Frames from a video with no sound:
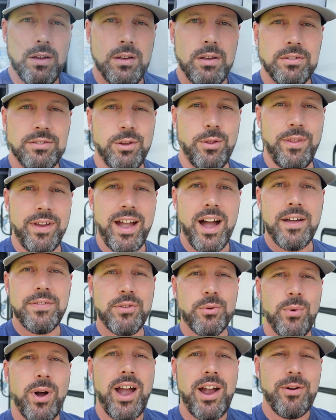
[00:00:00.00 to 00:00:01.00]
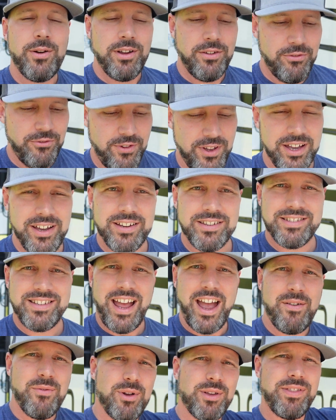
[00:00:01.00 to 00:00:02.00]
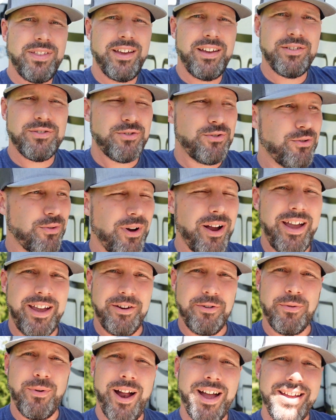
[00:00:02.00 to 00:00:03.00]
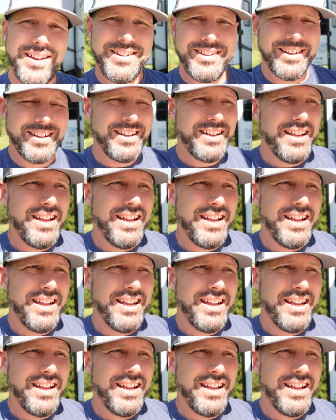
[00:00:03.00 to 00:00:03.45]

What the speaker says: So they got the wiring fixed, everything's great, right?